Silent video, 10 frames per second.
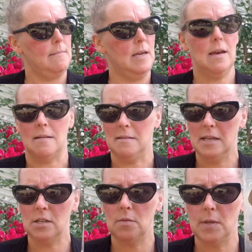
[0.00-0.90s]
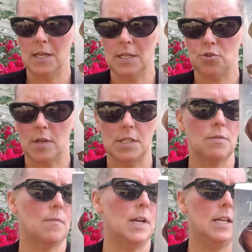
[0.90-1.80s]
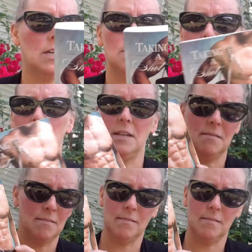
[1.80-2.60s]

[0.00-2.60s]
yeah, it could be an interesting read. It could be